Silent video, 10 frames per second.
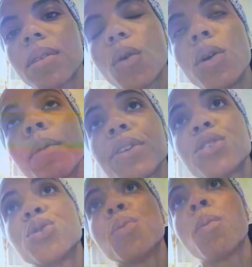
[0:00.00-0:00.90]
We must
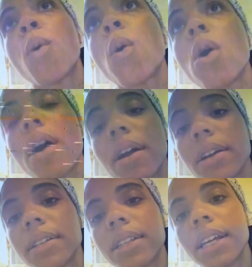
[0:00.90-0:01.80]
do more
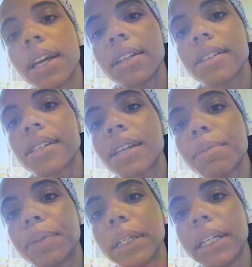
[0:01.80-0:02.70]
than
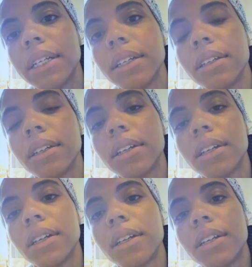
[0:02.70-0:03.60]
simply,
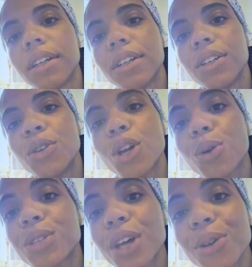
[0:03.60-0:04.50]

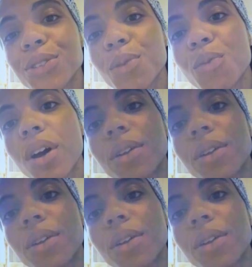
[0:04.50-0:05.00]
tell someone